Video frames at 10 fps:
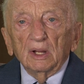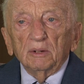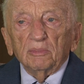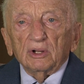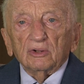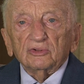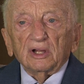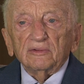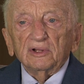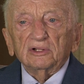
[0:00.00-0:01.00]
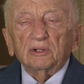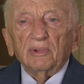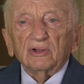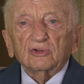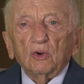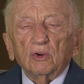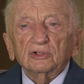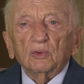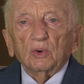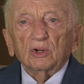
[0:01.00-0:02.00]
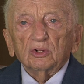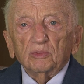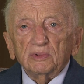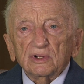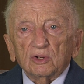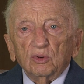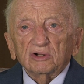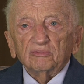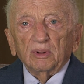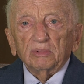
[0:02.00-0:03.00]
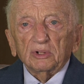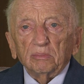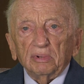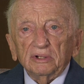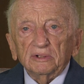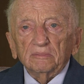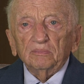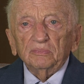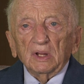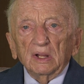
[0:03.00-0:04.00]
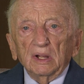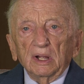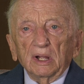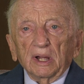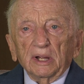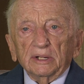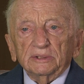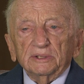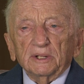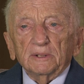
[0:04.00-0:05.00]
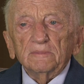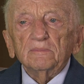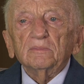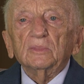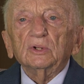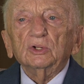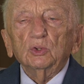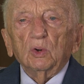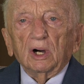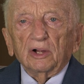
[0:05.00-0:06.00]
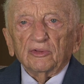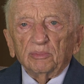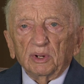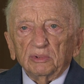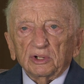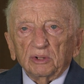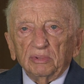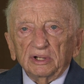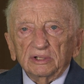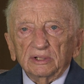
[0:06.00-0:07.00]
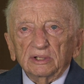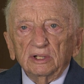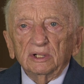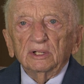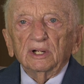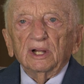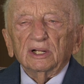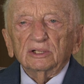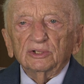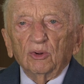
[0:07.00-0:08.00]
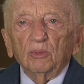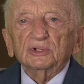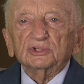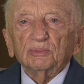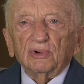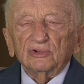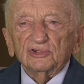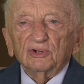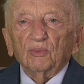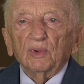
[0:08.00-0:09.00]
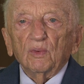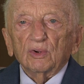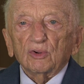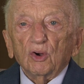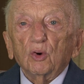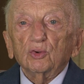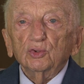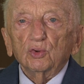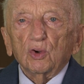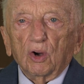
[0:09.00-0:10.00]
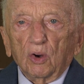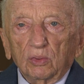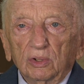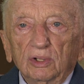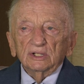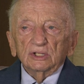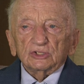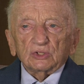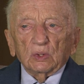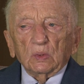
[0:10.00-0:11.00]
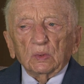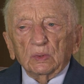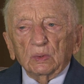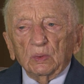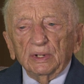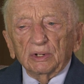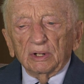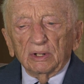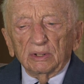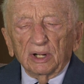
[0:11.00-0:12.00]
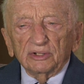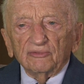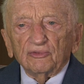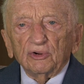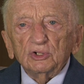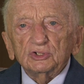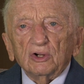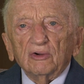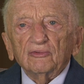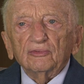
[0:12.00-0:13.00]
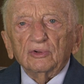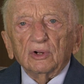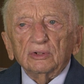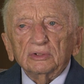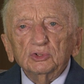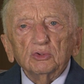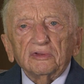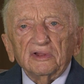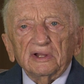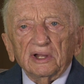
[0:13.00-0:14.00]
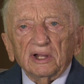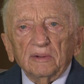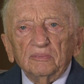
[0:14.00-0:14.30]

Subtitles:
Because I think the best court in the world will be the court of public opinion. And you are the public opinion. Hell no, Mr. President, we won't go. You go. So we are on the verge of new thinking.